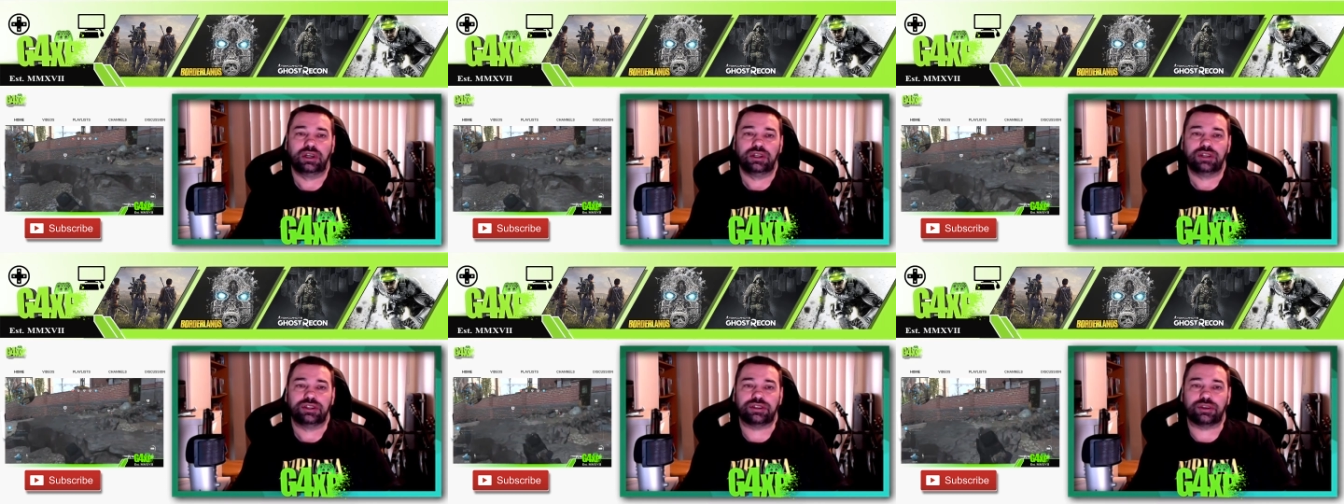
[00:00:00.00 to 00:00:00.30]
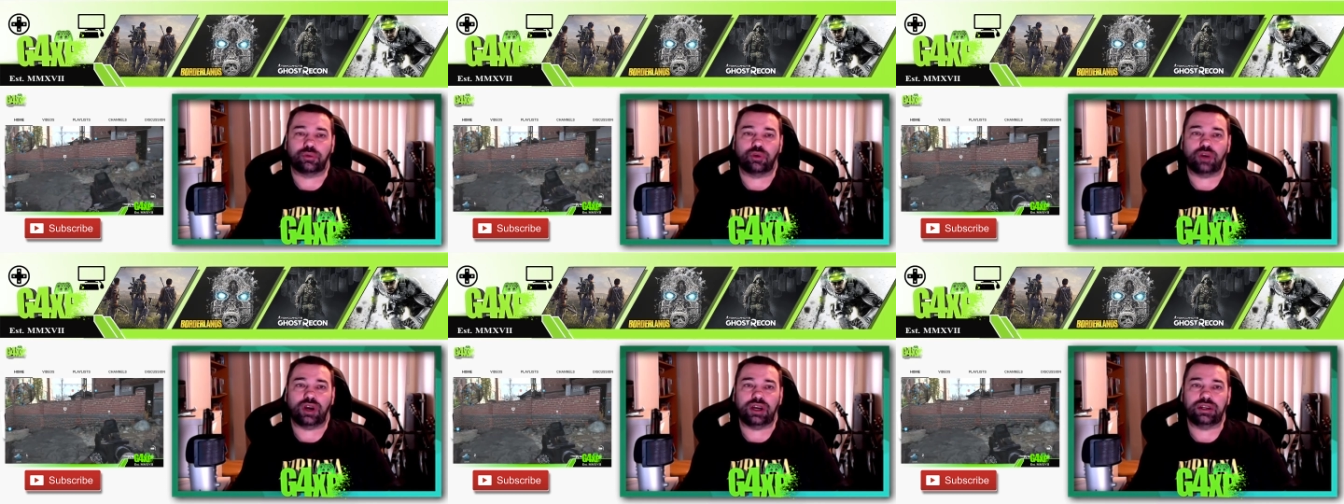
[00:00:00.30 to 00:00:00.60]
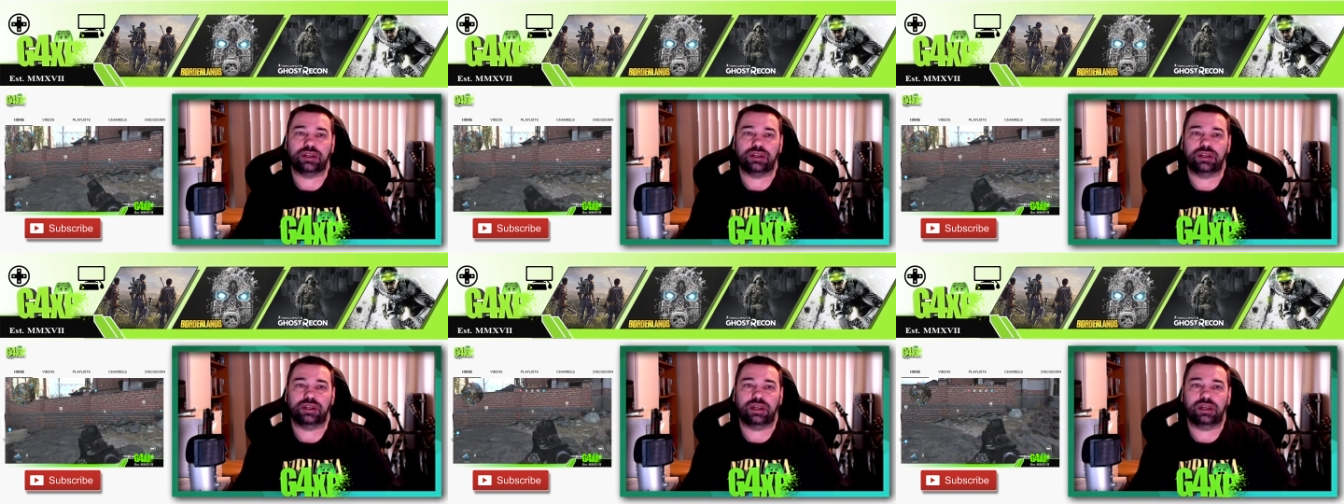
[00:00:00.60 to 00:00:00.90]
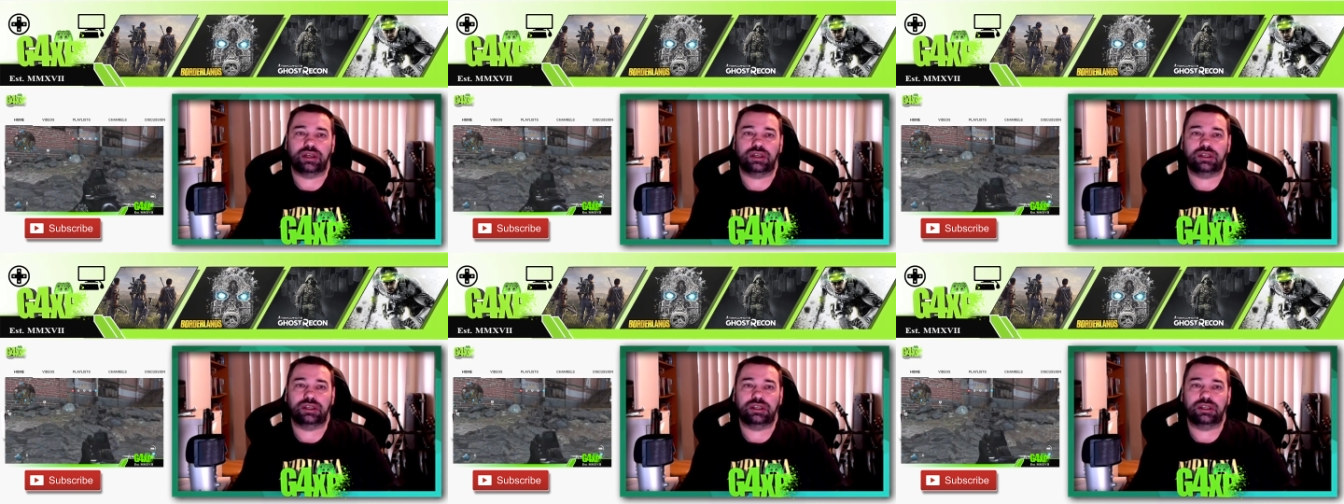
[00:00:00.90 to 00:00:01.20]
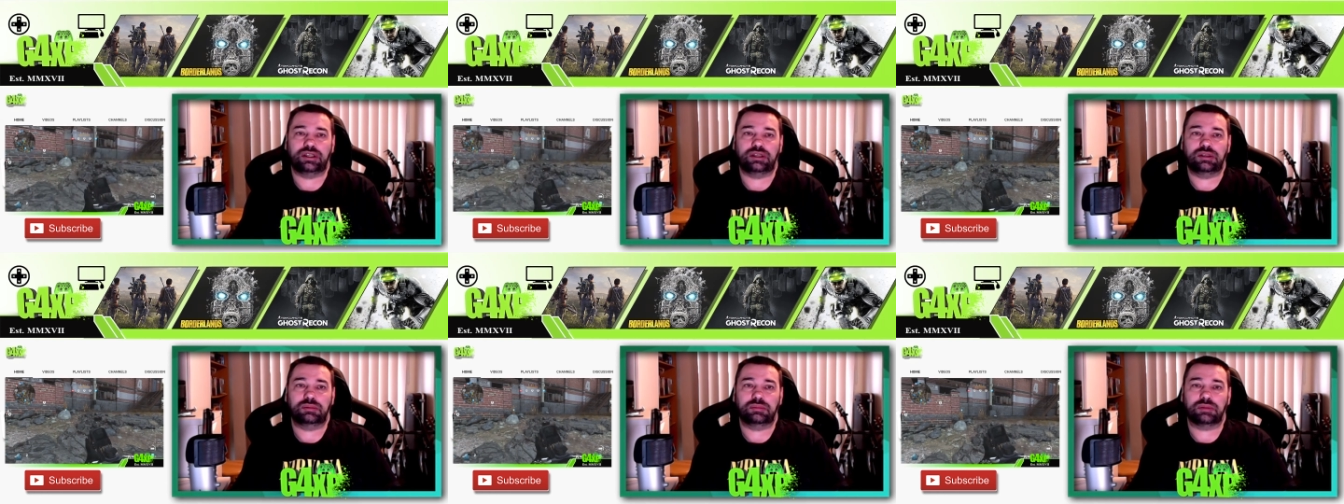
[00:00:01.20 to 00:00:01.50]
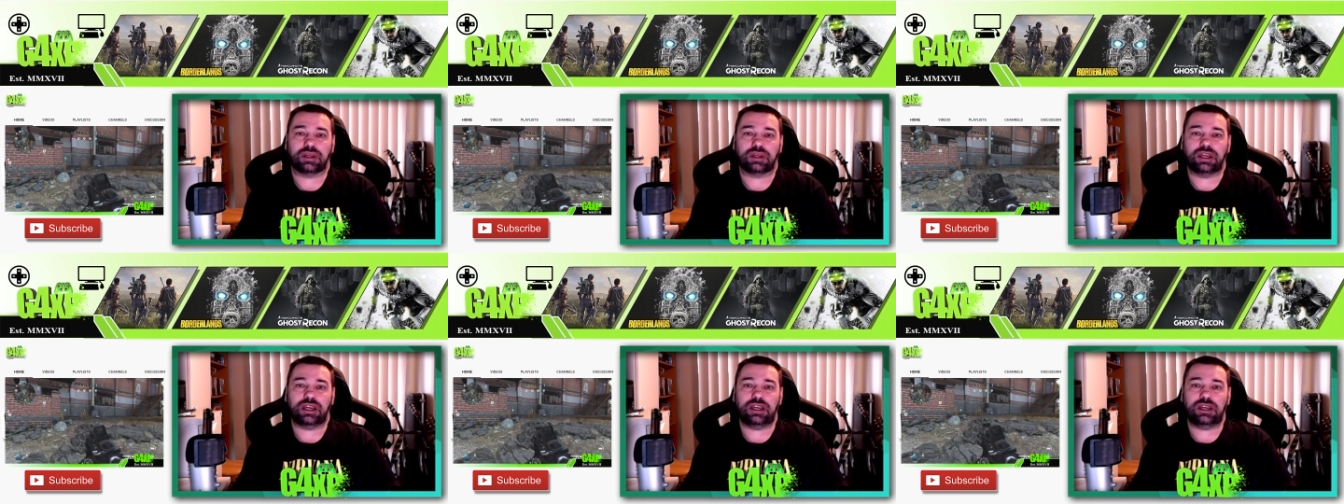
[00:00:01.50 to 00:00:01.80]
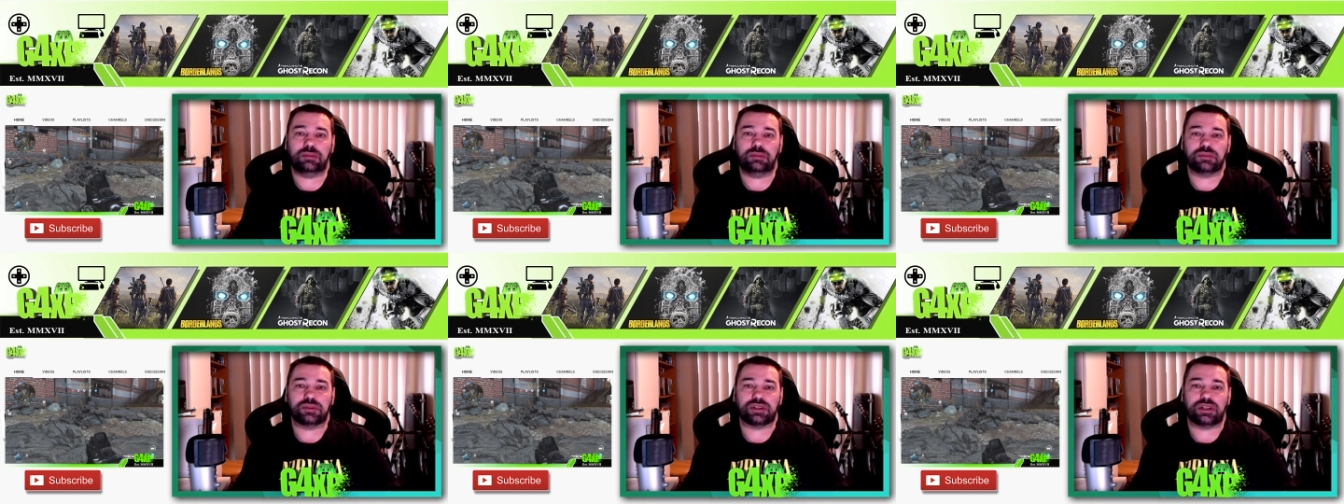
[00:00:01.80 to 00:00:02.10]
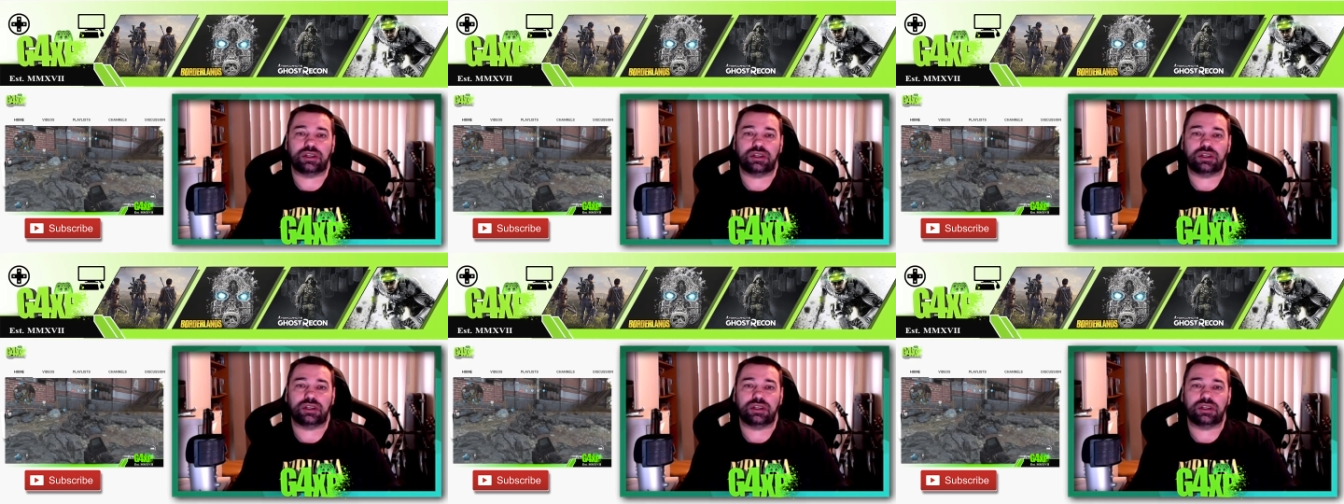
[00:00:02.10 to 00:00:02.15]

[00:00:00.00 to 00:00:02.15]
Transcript: to run um, games.